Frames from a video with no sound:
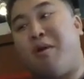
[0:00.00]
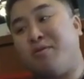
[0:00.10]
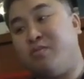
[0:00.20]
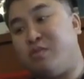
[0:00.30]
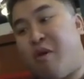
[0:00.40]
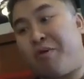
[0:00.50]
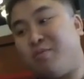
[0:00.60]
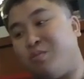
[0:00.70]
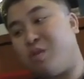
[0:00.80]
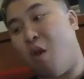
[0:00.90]
Well, two and a
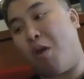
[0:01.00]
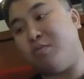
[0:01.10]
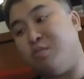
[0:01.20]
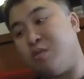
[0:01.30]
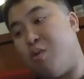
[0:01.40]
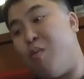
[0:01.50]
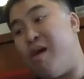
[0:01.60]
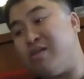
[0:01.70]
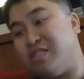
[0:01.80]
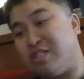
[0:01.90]
quarter.
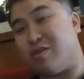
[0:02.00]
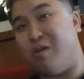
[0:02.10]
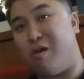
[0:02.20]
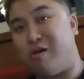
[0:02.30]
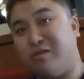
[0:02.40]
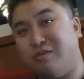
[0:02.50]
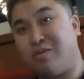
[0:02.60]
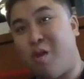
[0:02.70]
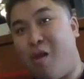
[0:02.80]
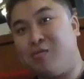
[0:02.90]
One and a quarter. One and a
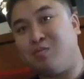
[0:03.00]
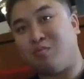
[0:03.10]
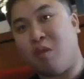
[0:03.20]
quarter.